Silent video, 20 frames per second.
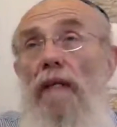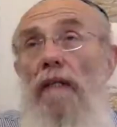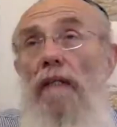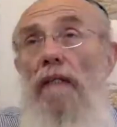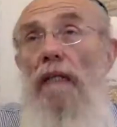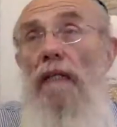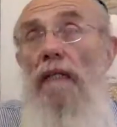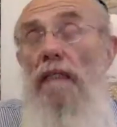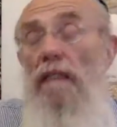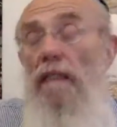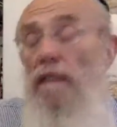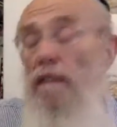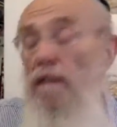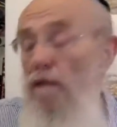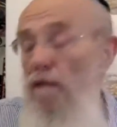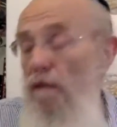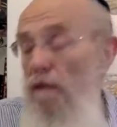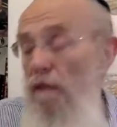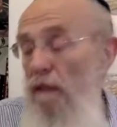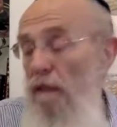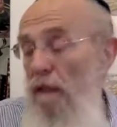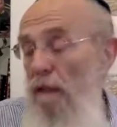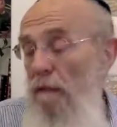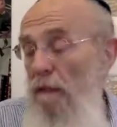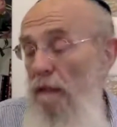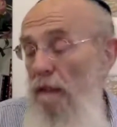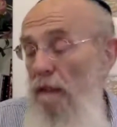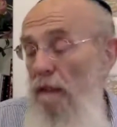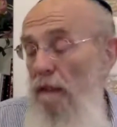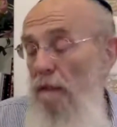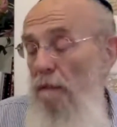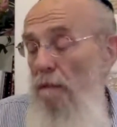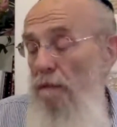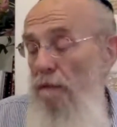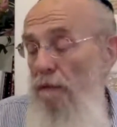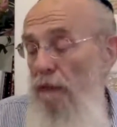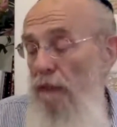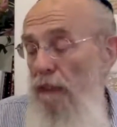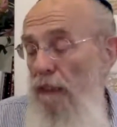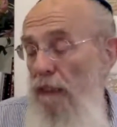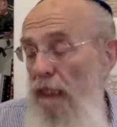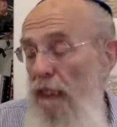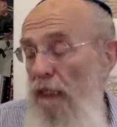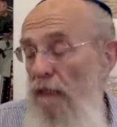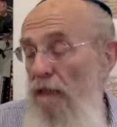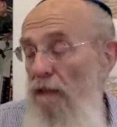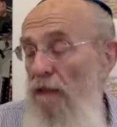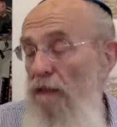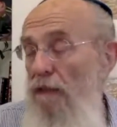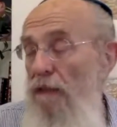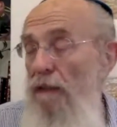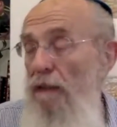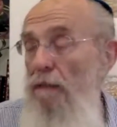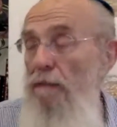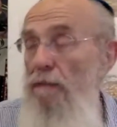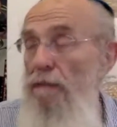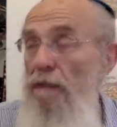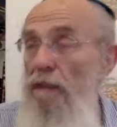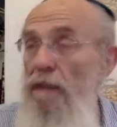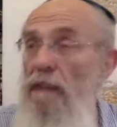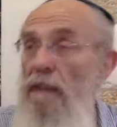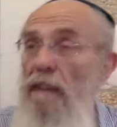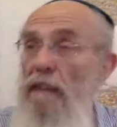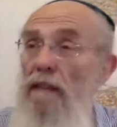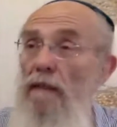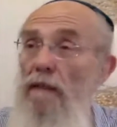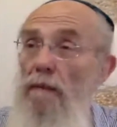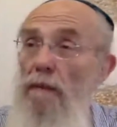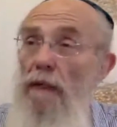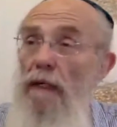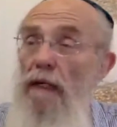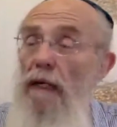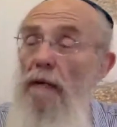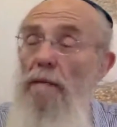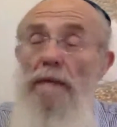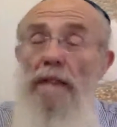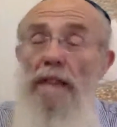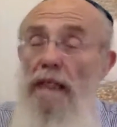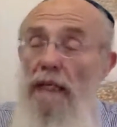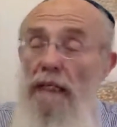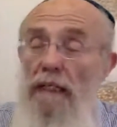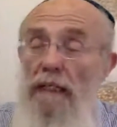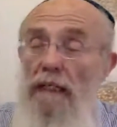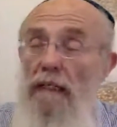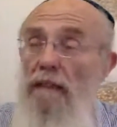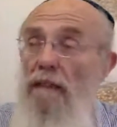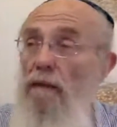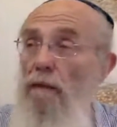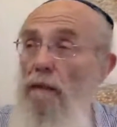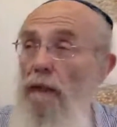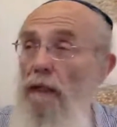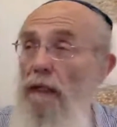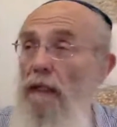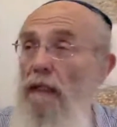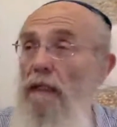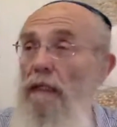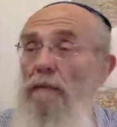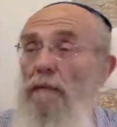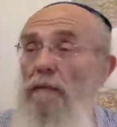and the story about this elderly prince and queen, king and queen. They